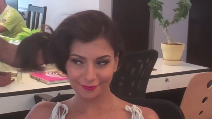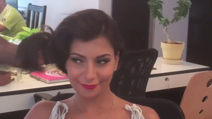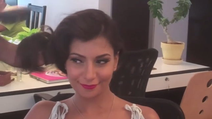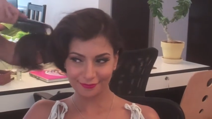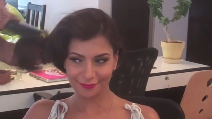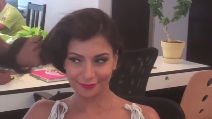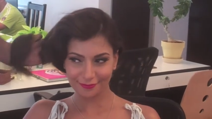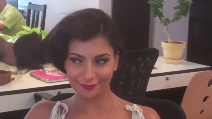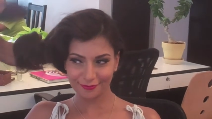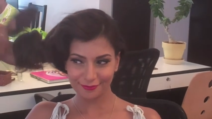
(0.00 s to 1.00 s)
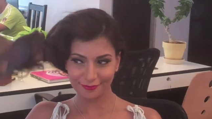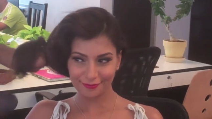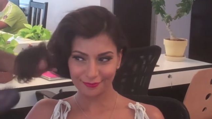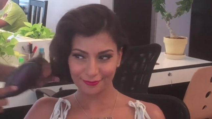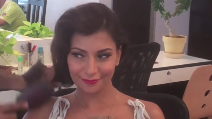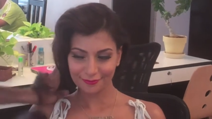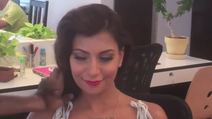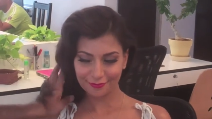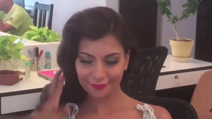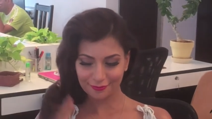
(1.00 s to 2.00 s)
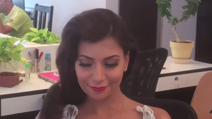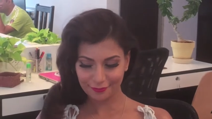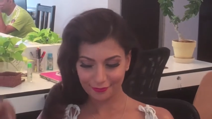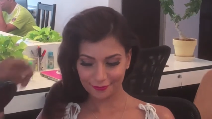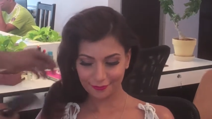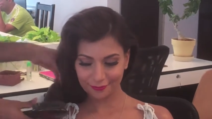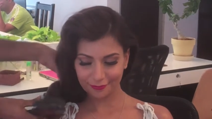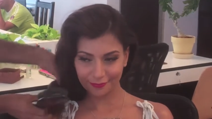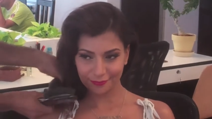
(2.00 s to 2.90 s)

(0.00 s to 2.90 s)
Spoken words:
Nobody speaks.